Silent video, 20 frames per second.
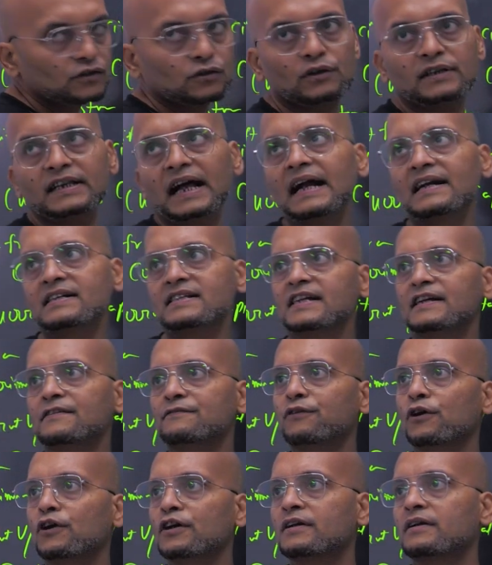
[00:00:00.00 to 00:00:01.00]
So that's
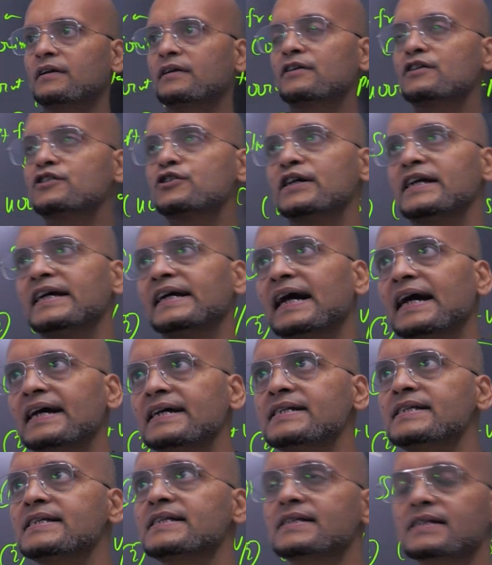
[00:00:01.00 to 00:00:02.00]
it for today,
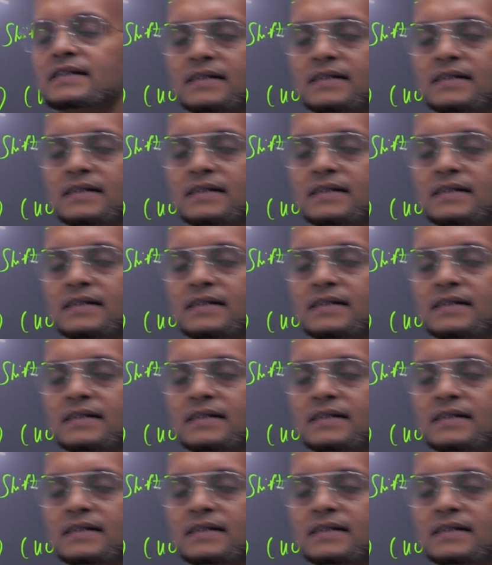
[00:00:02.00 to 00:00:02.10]
guys.